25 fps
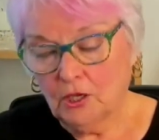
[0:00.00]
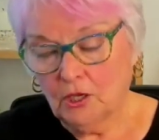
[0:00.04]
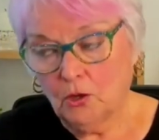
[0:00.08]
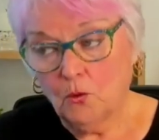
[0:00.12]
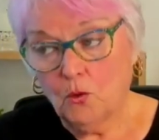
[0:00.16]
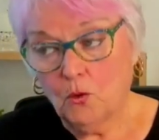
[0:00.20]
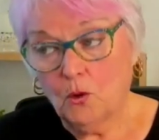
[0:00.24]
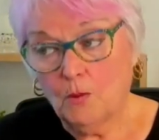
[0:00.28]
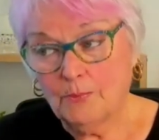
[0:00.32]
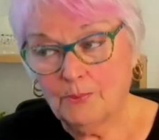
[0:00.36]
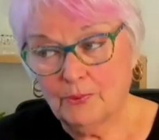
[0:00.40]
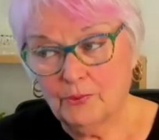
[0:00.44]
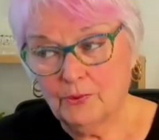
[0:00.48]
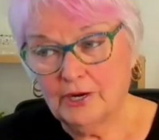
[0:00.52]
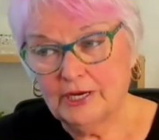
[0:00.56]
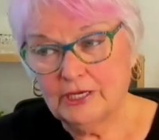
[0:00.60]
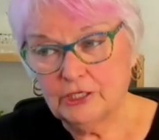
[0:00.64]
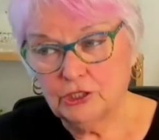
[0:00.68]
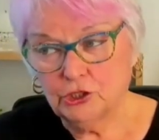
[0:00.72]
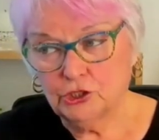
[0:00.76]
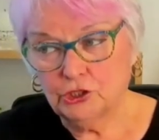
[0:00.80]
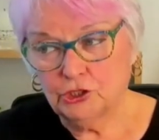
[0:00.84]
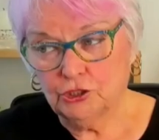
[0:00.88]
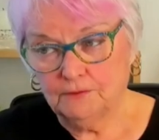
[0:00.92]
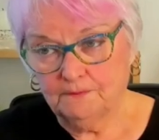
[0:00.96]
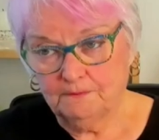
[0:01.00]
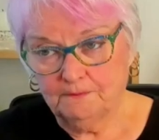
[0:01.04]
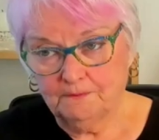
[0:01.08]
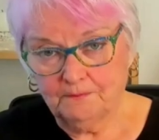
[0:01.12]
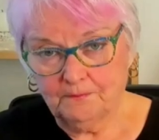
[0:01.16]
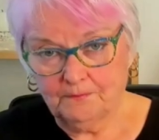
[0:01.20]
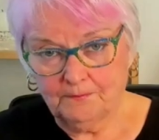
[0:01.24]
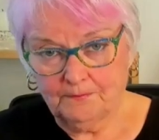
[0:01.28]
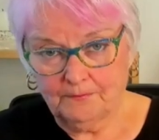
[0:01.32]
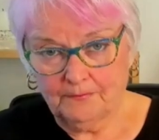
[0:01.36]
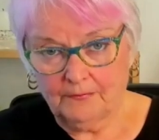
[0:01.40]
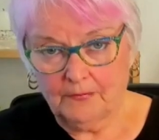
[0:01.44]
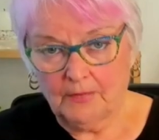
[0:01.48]
cooperation
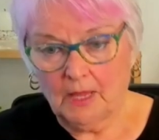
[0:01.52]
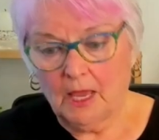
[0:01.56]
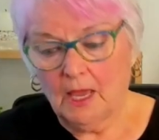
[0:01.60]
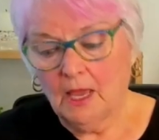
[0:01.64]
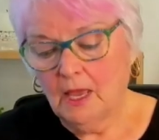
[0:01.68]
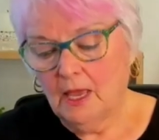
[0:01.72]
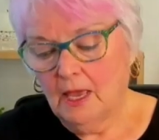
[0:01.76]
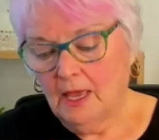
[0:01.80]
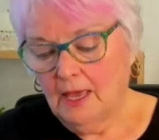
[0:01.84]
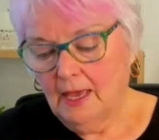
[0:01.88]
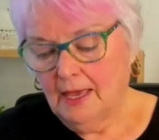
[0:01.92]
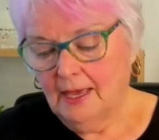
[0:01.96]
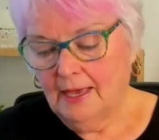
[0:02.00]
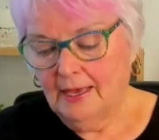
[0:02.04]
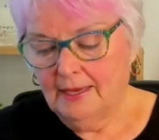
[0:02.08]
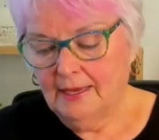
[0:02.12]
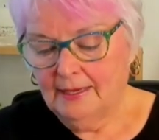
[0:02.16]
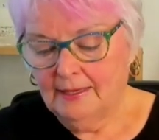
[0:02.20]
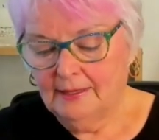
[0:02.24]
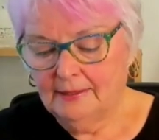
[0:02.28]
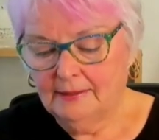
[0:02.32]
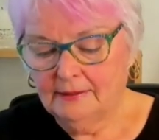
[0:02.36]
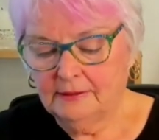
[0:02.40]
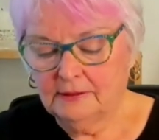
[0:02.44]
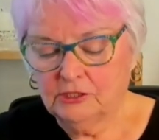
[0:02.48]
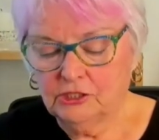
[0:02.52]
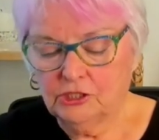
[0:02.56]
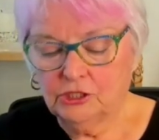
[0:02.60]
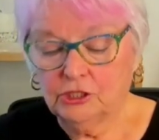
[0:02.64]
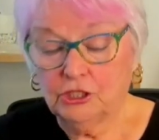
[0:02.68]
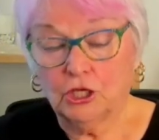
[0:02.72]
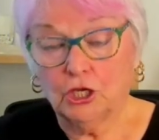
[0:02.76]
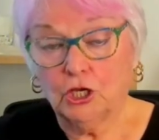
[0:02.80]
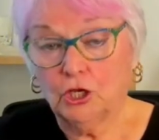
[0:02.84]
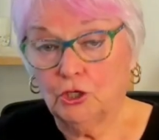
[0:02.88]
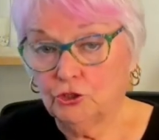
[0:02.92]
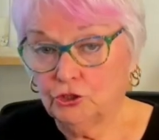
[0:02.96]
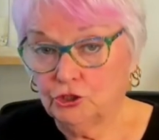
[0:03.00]
and
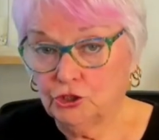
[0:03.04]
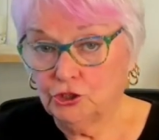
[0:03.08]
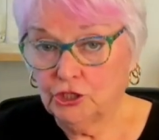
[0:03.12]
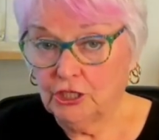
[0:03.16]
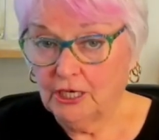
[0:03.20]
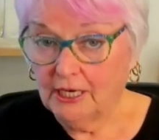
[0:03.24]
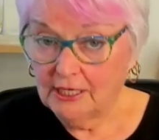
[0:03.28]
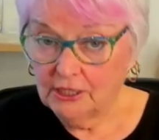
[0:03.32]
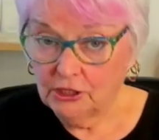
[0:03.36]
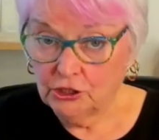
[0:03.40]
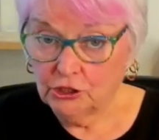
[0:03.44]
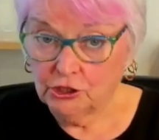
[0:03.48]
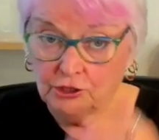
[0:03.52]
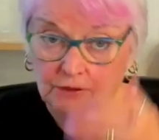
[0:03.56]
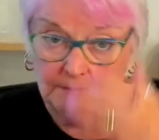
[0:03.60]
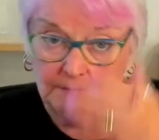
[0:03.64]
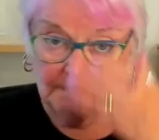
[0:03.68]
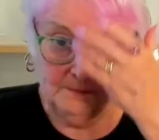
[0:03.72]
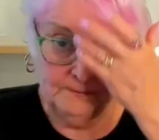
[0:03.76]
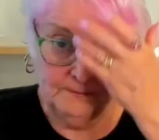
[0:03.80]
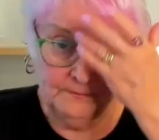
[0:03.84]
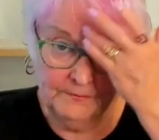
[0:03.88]
negotiation.